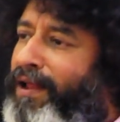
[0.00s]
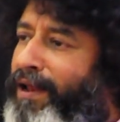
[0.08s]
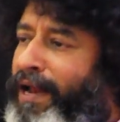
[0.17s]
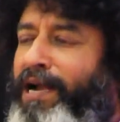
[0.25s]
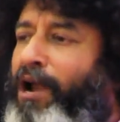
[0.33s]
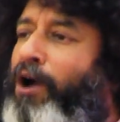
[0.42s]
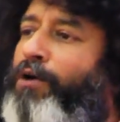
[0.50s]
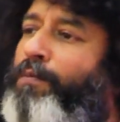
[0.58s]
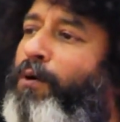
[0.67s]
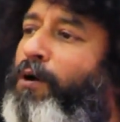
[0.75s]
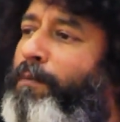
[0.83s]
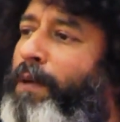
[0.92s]
let a lot
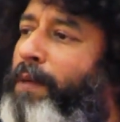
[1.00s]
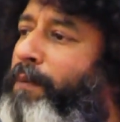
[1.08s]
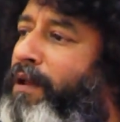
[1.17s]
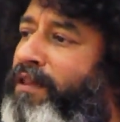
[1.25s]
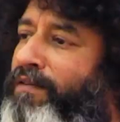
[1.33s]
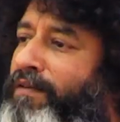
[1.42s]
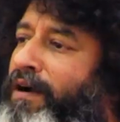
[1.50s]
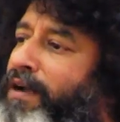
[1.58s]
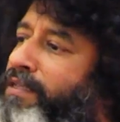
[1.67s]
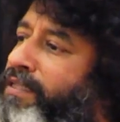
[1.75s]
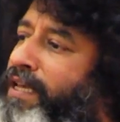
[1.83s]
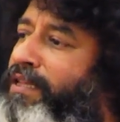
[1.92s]
more people in the
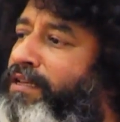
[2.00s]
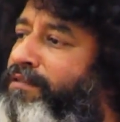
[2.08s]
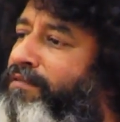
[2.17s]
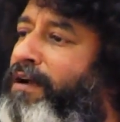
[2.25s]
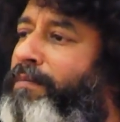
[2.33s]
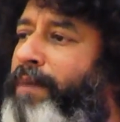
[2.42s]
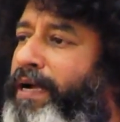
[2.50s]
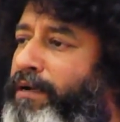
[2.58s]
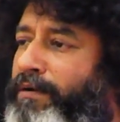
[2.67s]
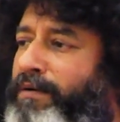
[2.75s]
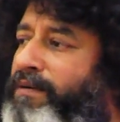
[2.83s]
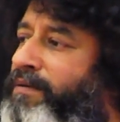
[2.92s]
world see this world
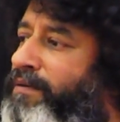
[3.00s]
better